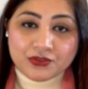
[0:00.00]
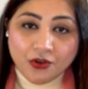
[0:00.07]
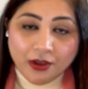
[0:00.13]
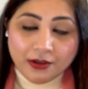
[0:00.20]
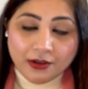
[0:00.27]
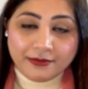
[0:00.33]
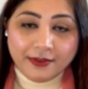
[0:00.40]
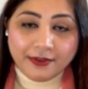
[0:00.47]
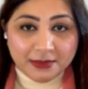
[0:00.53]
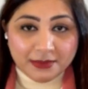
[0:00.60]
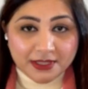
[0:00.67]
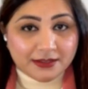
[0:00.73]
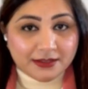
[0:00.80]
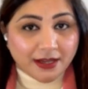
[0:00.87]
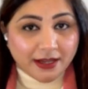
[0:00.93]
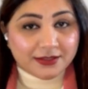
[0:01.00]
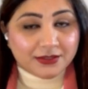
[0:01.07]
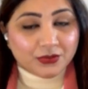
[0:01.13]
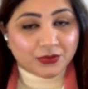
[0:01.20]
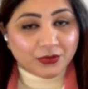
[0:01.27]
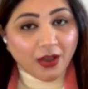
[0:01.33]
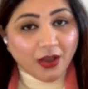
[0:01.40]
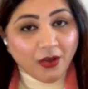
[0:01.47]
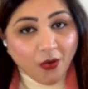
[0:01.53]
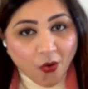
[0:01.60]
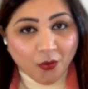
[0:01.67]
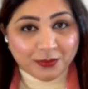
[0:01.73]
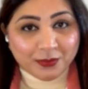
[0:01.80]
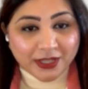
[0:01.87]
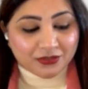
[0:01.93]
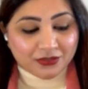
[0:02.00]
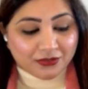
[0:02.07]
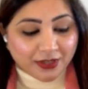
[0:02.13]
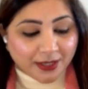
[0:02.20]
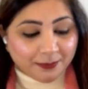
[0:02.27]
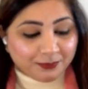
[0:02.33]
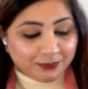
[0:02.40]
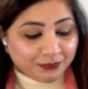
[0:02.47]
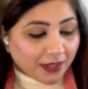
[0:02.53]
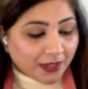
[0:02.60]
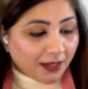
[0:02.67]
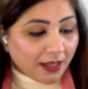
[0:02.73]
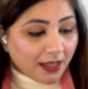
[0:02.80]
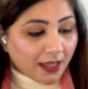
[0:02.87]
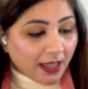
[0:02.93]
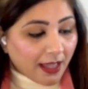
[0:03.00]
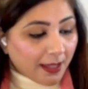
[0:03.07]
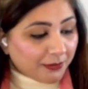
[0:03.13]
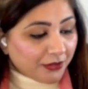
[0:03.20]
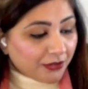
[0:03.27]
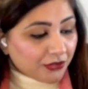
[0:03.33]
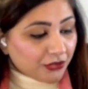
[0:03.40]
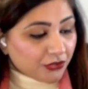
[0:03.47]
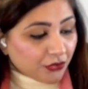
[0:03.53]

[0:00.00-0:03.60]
strong family ties to the home country. I'm going to